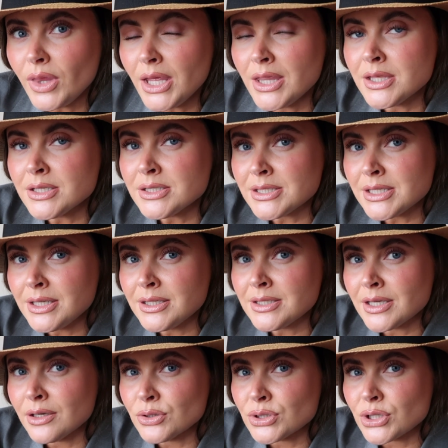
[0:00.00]
the
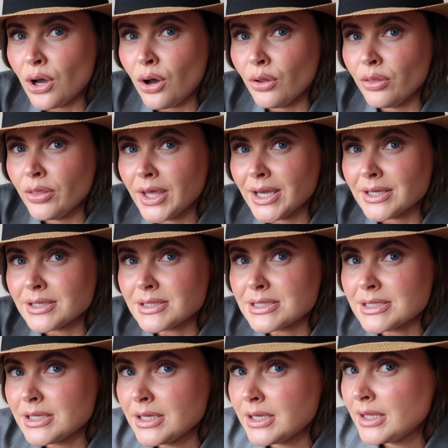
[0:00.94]
details on
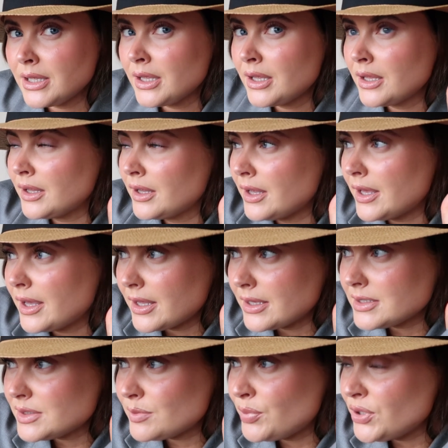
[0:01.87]
this
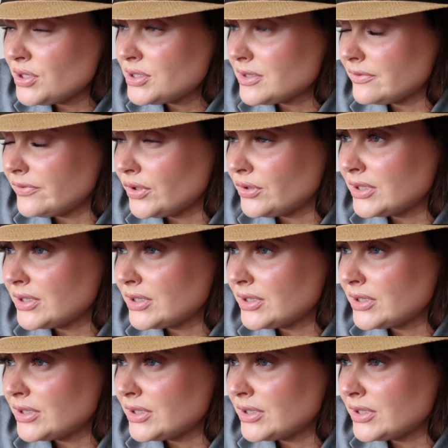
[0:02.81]
is beautiful.